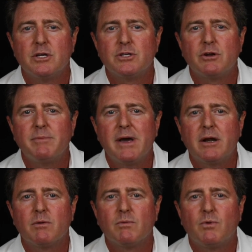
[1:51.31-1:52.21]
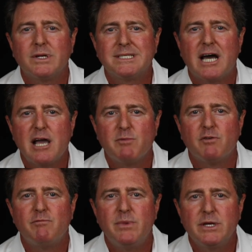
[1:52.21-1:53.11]
So no matter what type
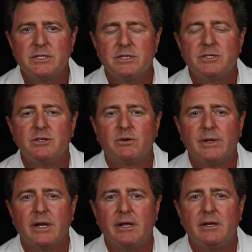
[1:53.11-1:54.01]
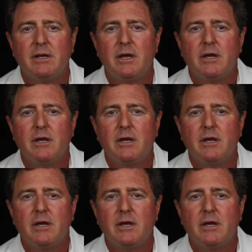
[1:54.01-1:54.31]
of business you're in,